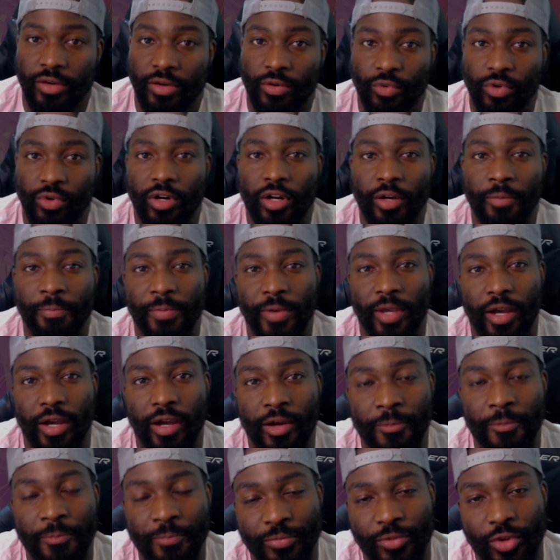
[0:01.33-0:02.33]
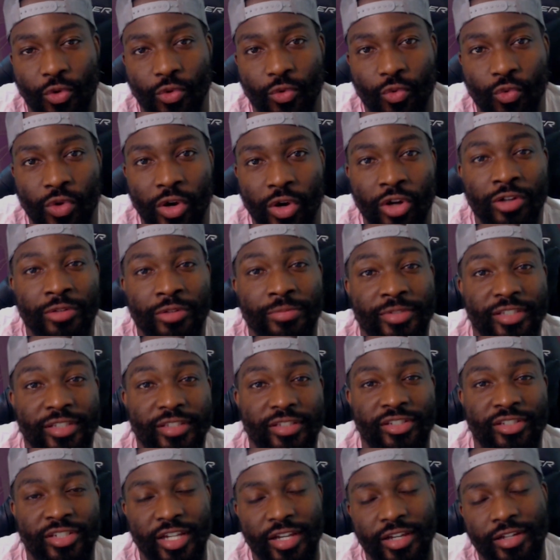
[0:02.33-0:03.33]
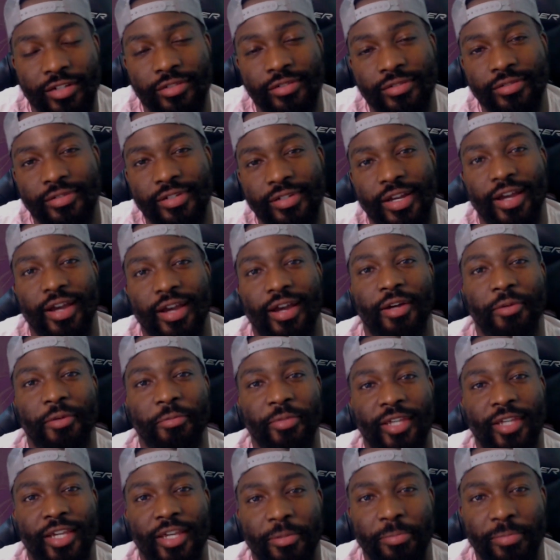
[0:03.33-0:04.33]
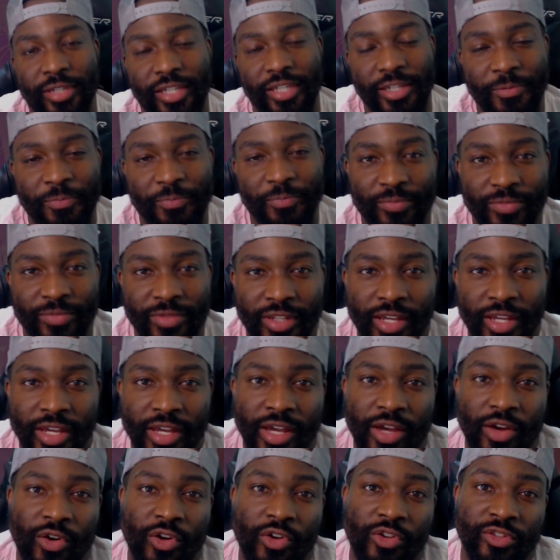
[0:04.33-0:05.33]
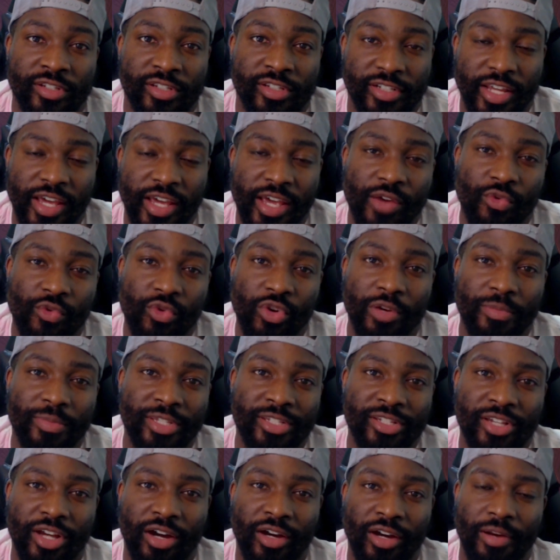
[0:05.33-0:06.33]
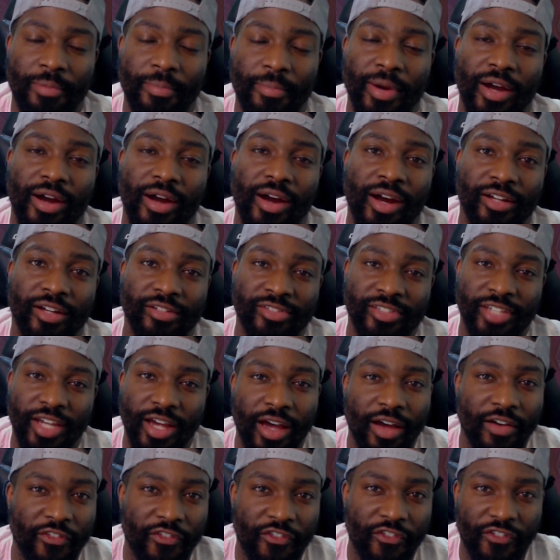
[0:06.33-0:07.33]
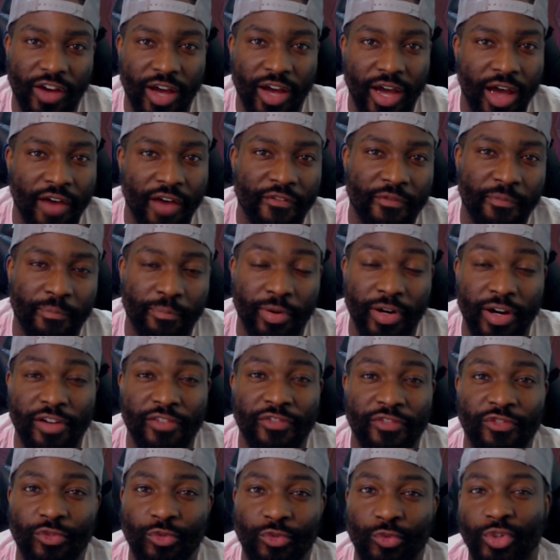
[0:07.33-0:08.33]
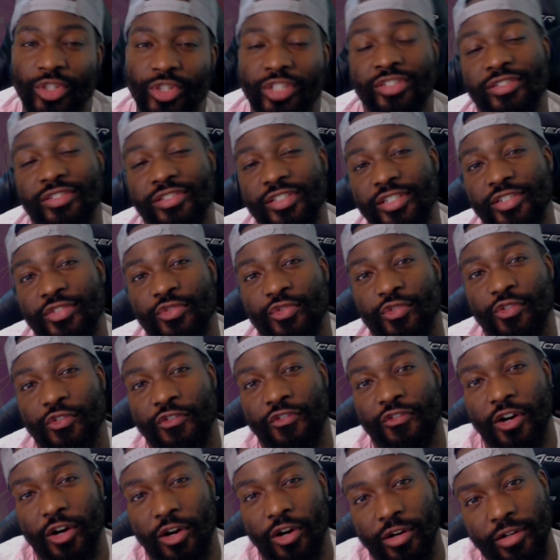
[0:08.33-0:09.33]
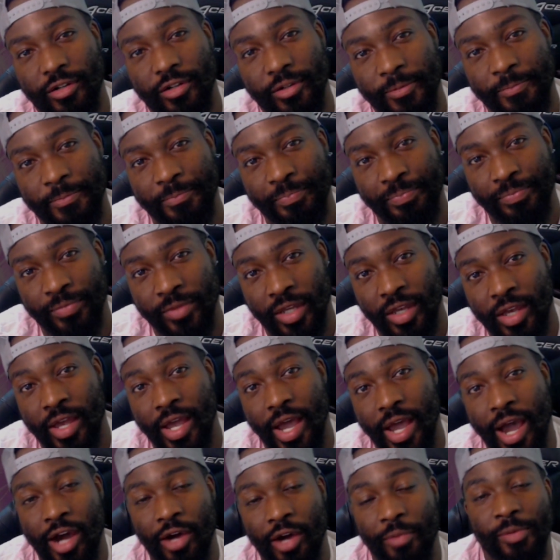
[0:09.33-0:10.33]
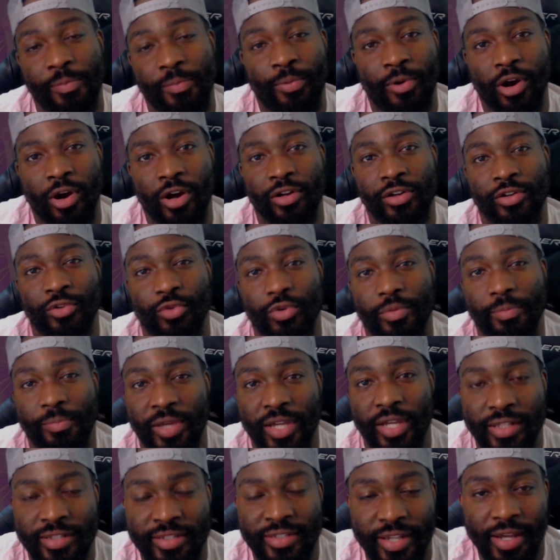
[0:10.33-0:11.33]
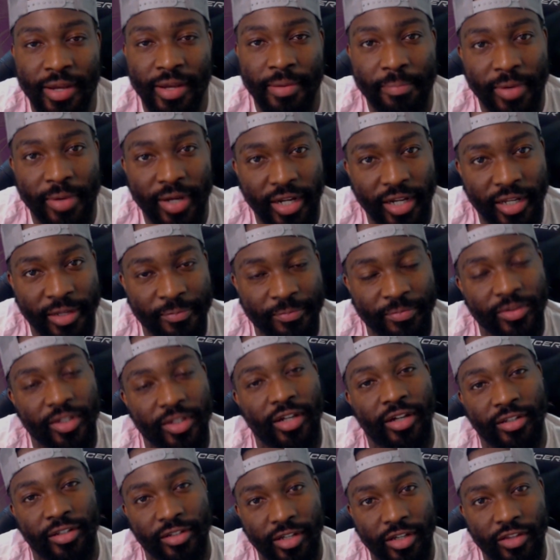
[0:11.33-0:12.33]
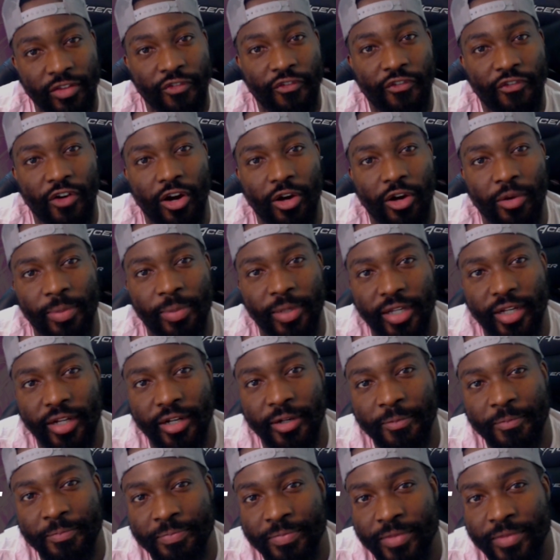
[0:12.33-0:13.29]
What up, y'all? Welcome to the channel. I'm KB. Today we'll be talking about our top 5 buff wish list for Falke. I'll be partnering with BedtimeBuddy, another Falke player.